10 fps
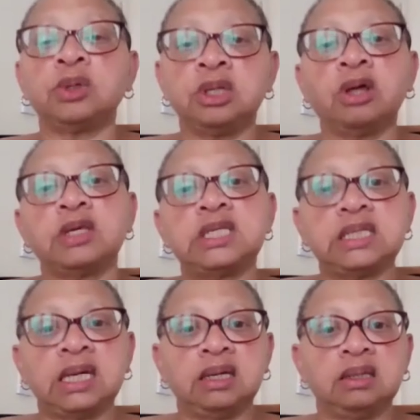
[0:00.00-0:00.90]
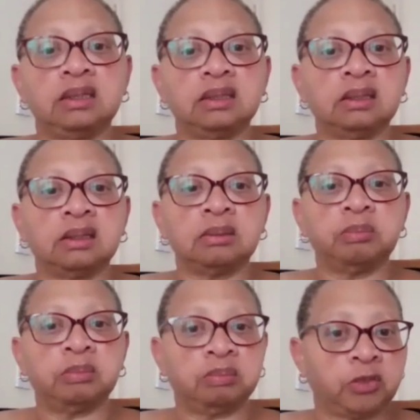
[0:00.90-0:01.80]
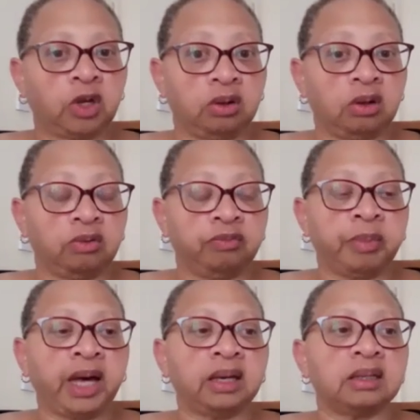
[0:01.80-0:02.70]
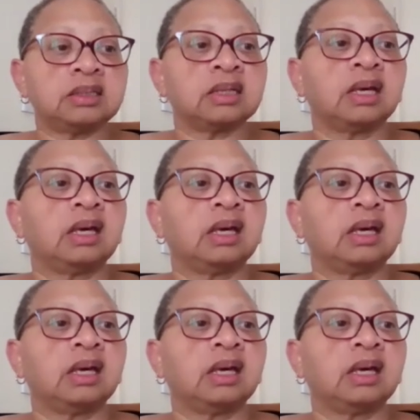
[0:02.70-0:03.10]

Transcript: another saying of Maya's.